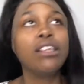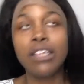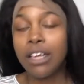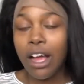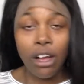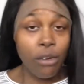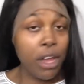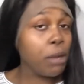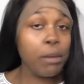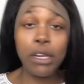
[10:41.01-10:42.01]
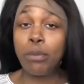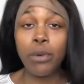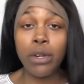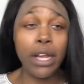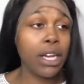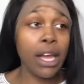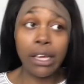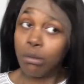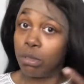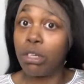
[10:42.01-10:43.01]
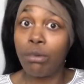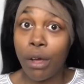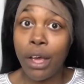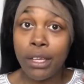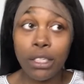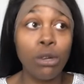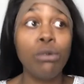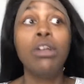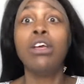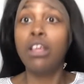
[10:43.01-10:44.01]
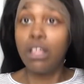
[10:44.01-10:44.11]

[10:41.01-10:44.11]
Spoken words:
then I go ahead and manipulate it like it was okay. So